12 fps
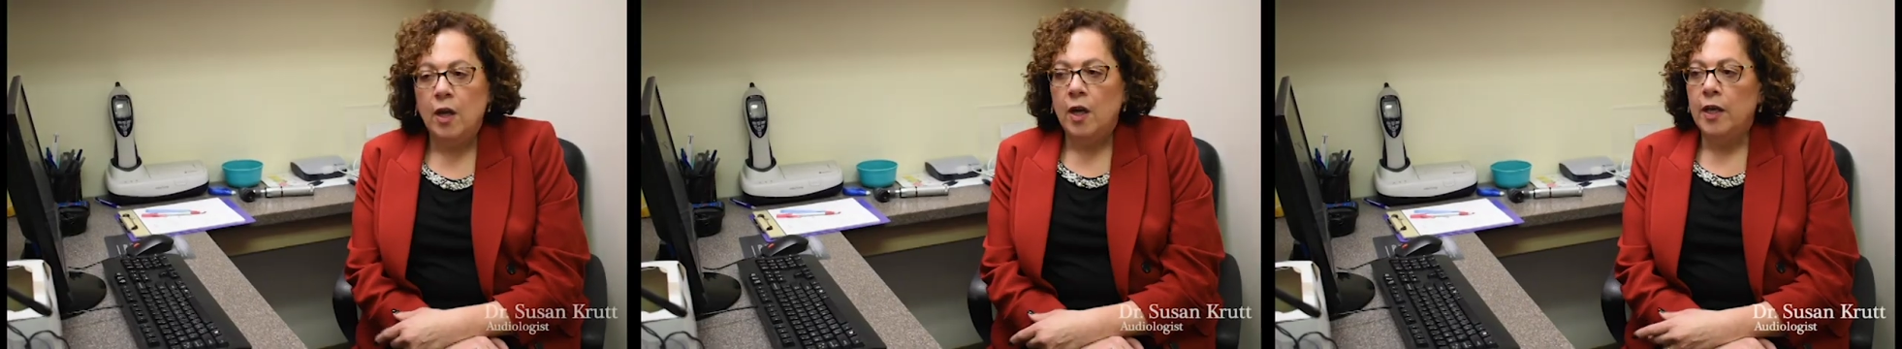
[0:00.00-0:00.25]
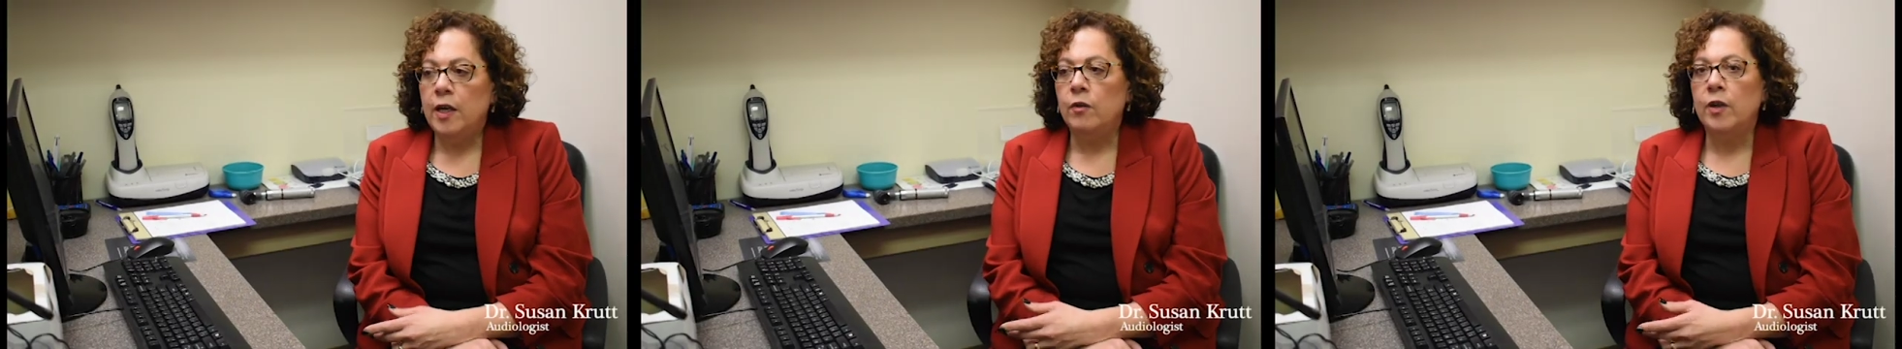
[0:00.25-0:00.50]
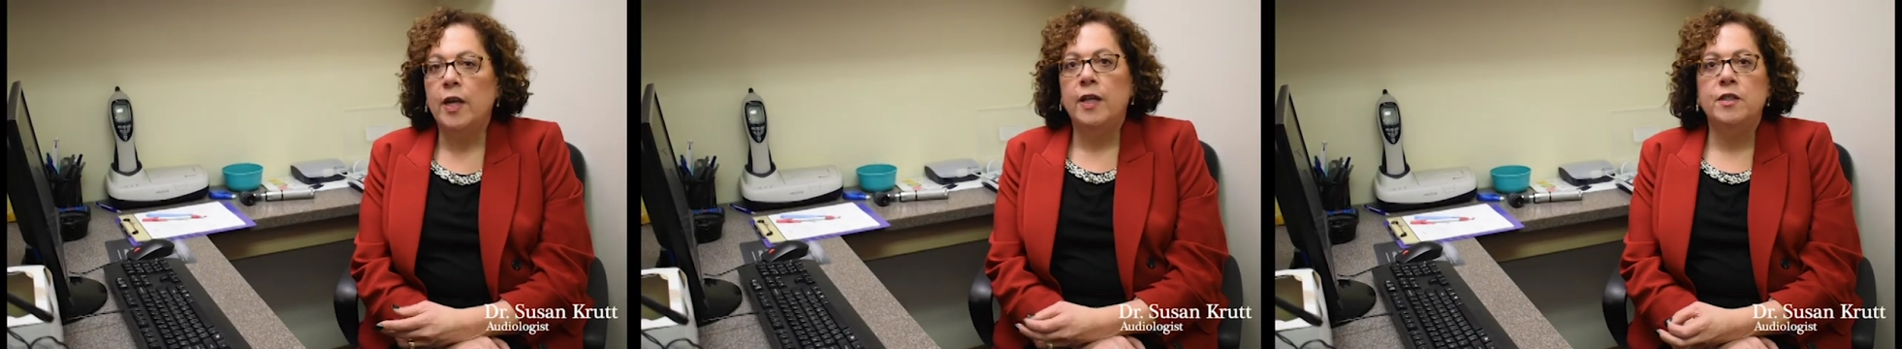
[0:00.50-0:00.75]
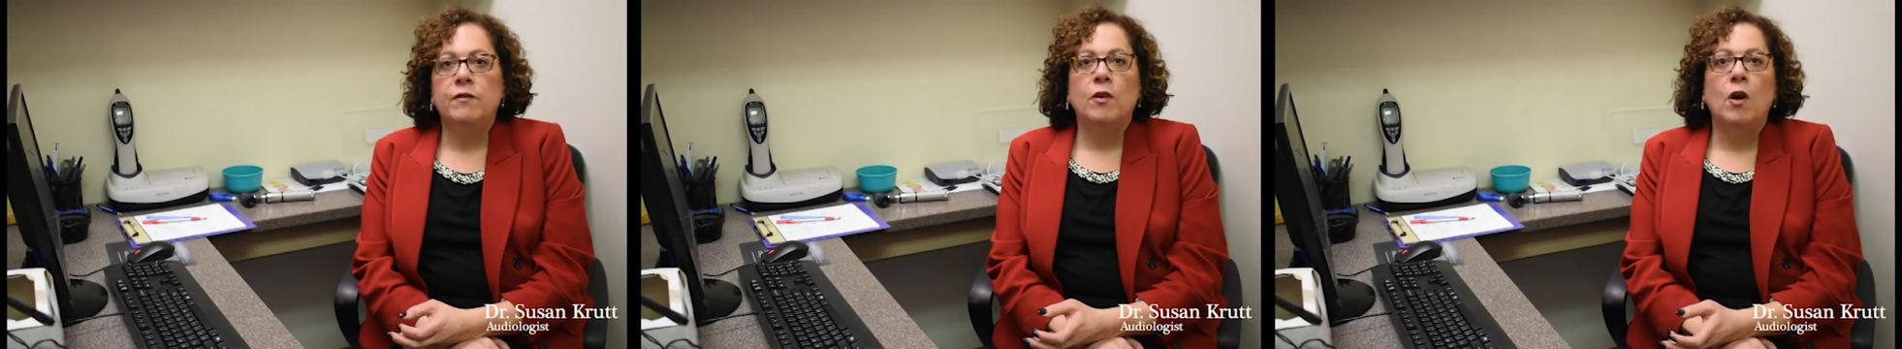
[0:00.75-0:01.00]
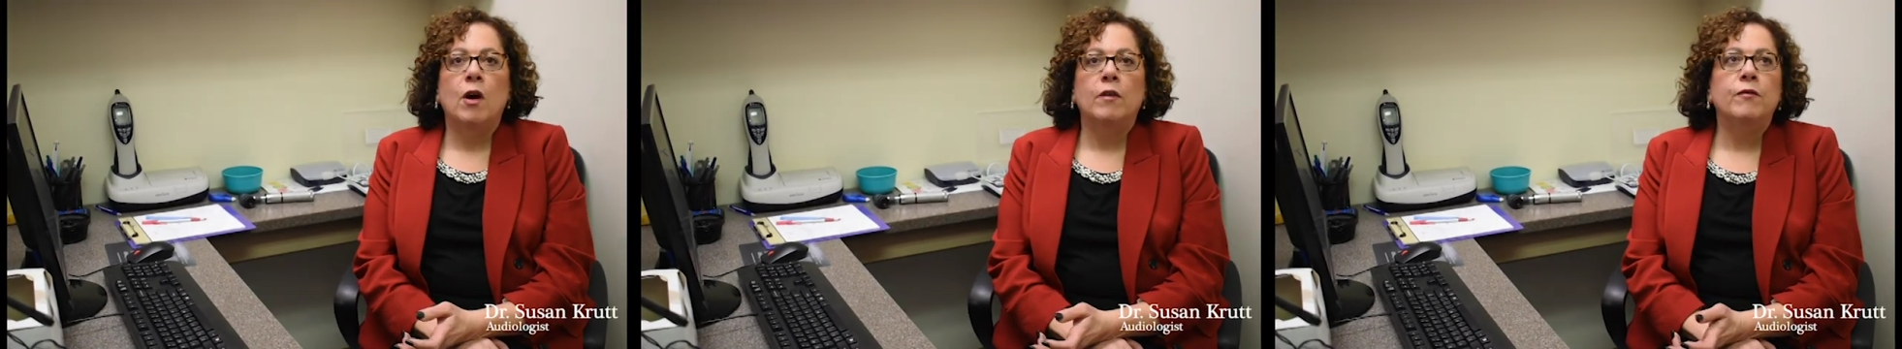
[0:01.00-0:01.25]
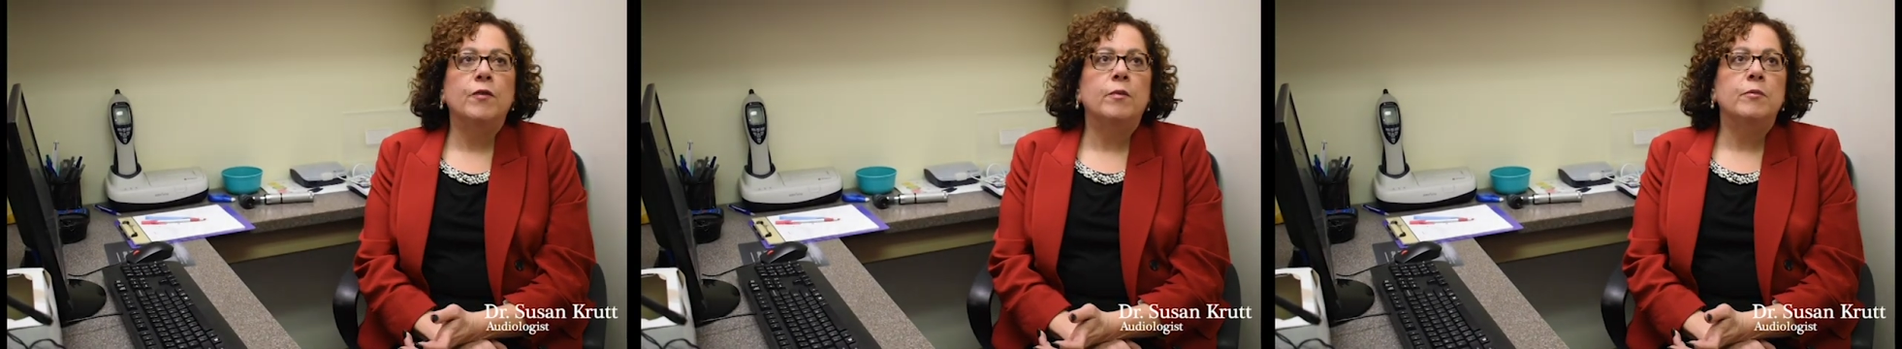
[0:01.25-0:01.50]
Hearing aids have
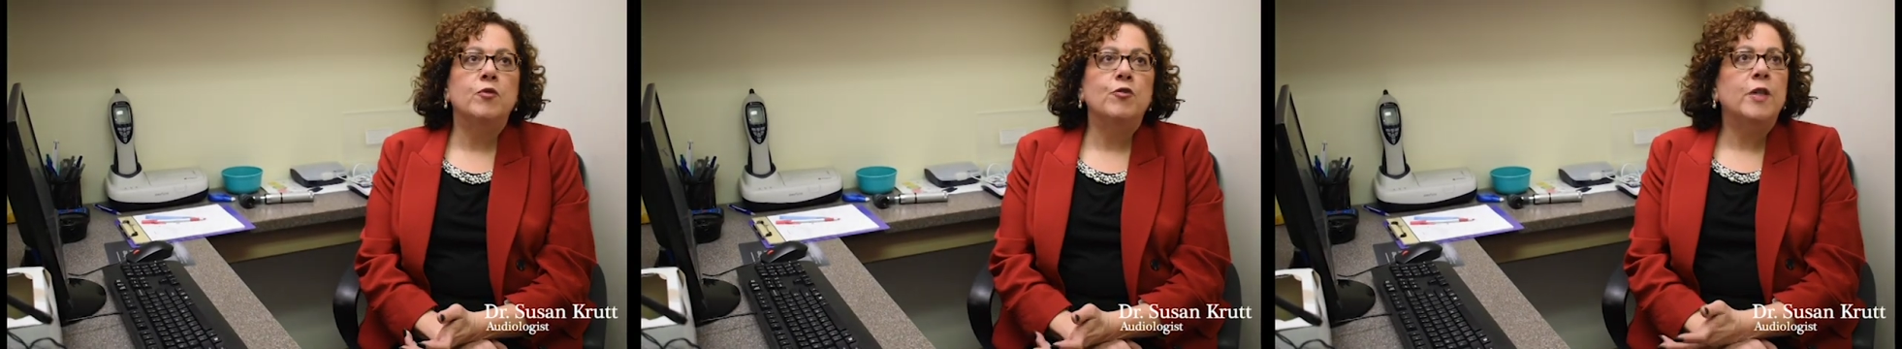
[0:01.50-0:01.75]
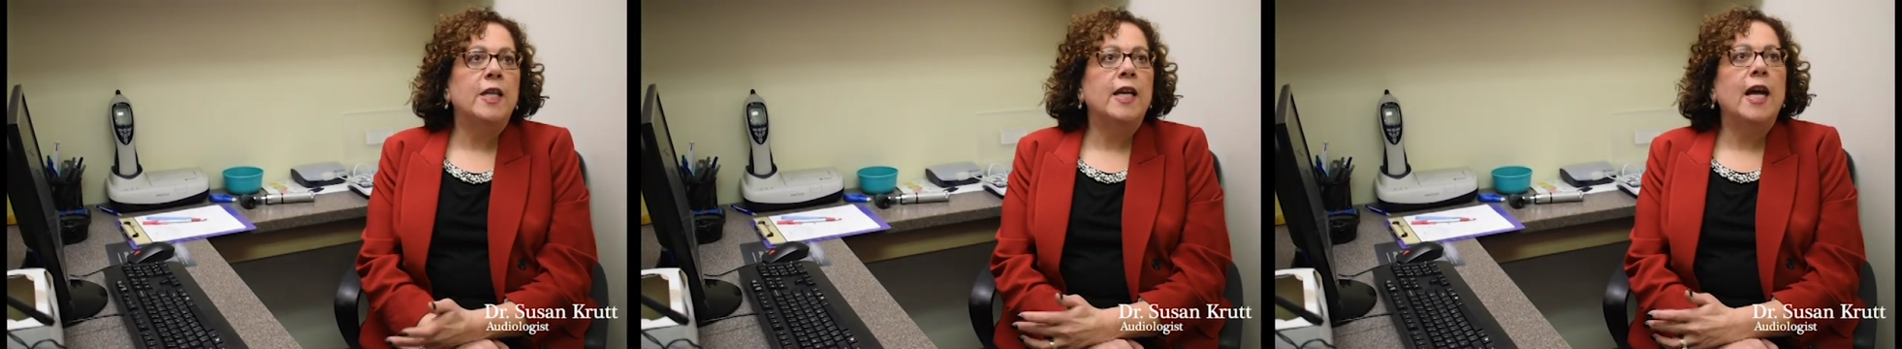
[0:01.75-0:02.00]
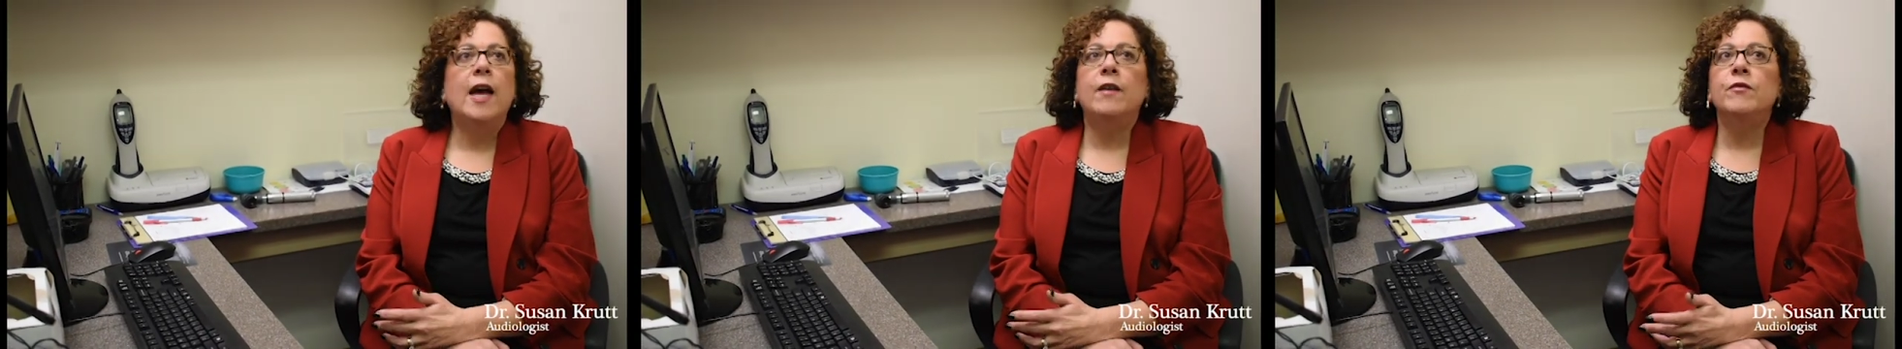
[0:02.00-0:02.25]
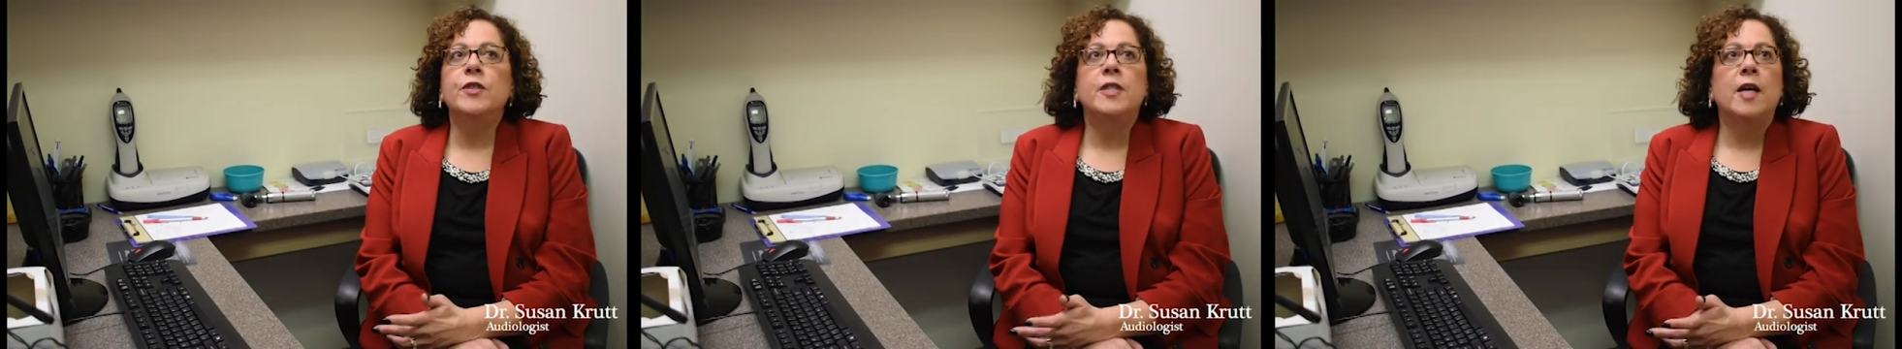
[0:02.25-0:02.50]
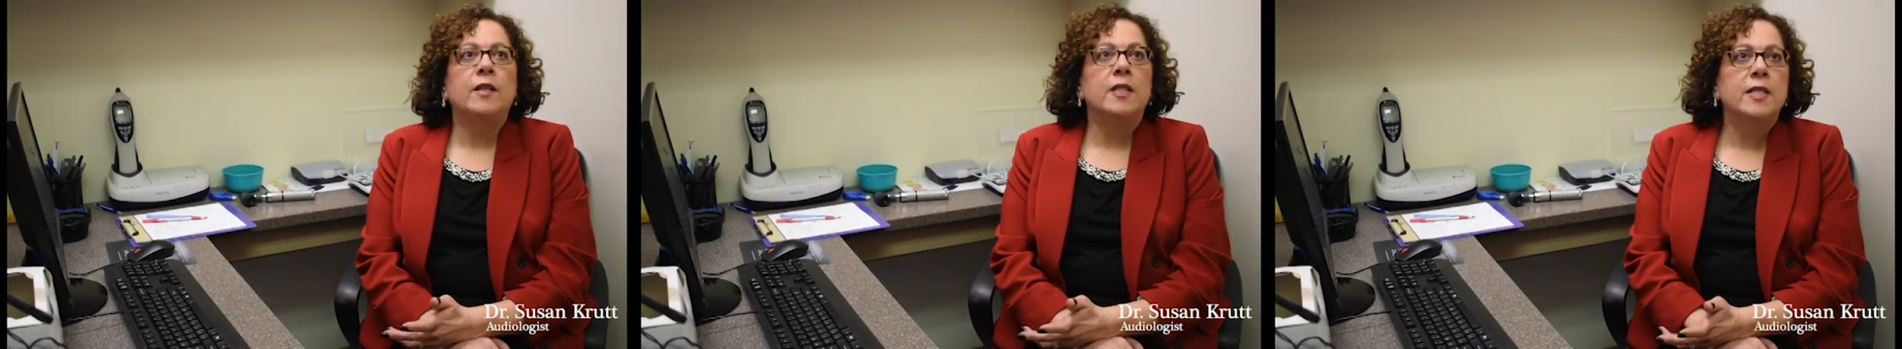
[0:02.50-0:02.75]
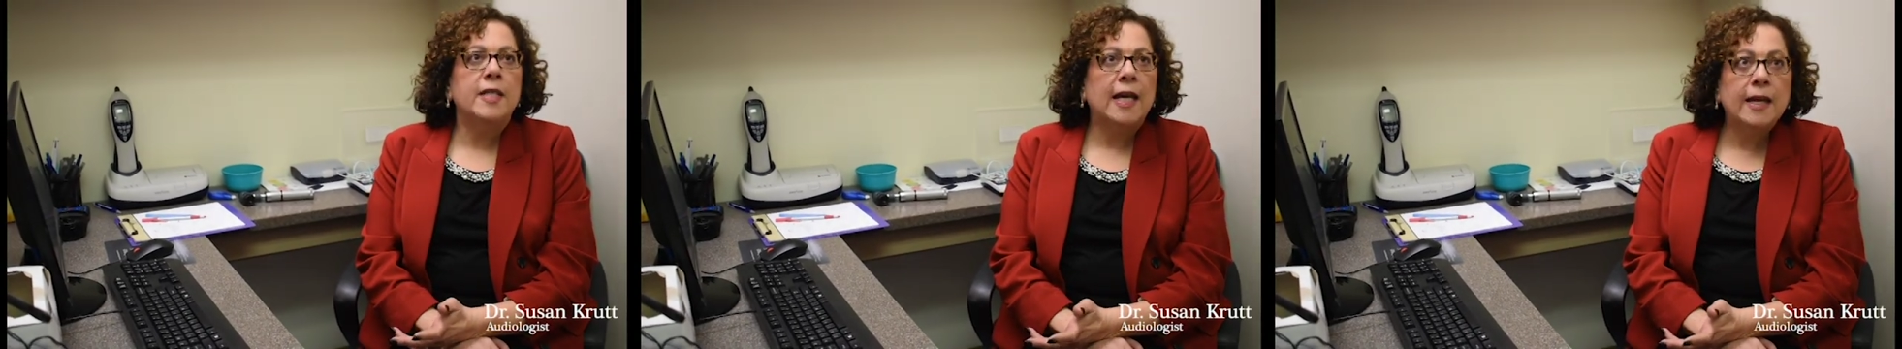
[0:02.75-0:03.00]
gone from treating every sound
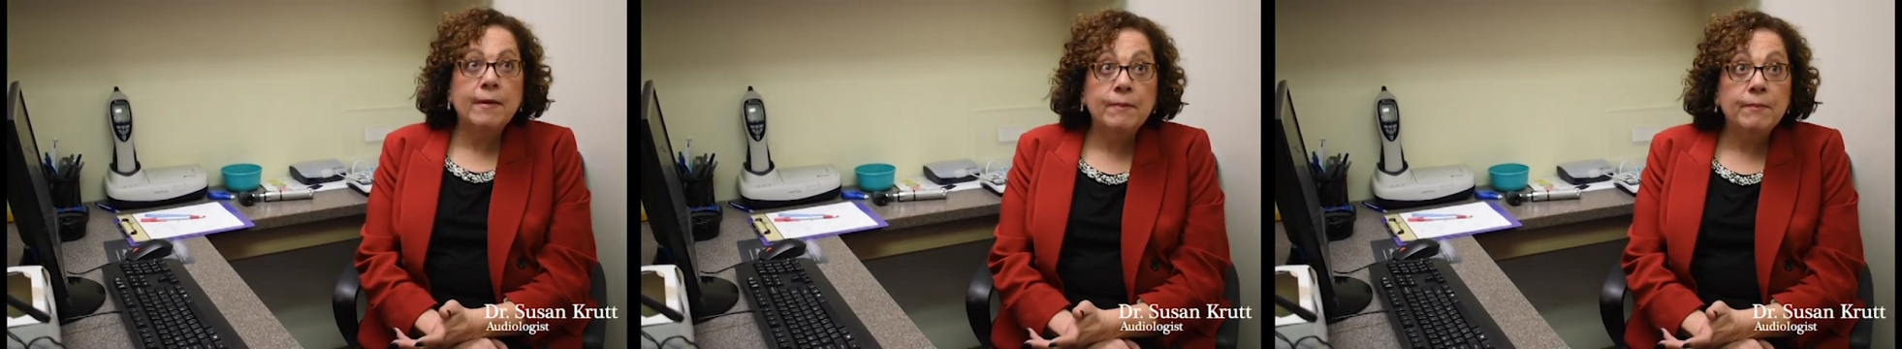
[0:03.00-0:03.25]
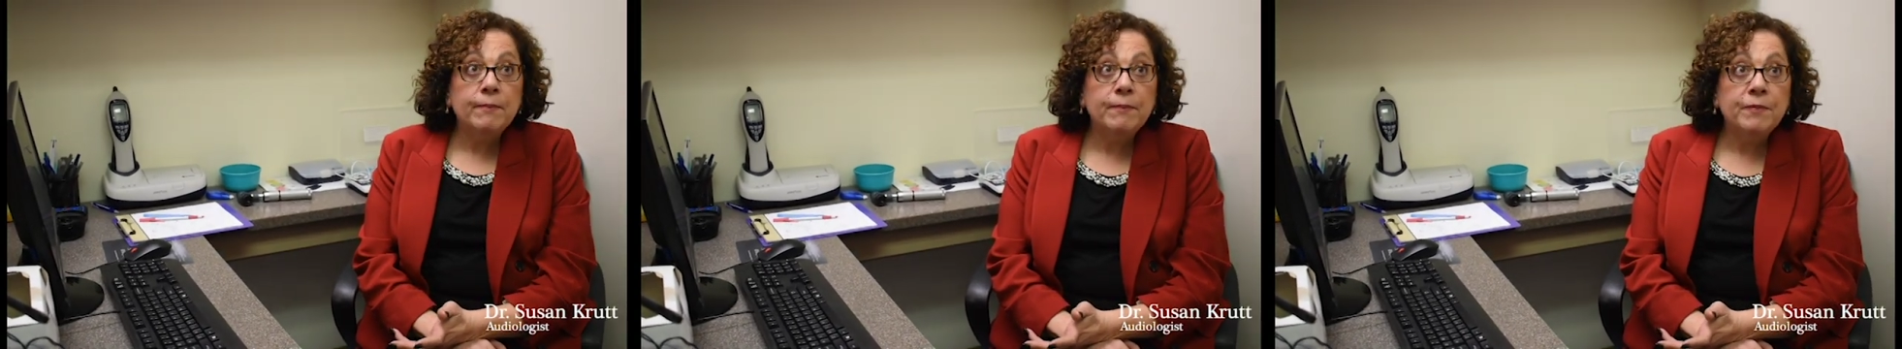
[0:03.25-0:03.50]
the same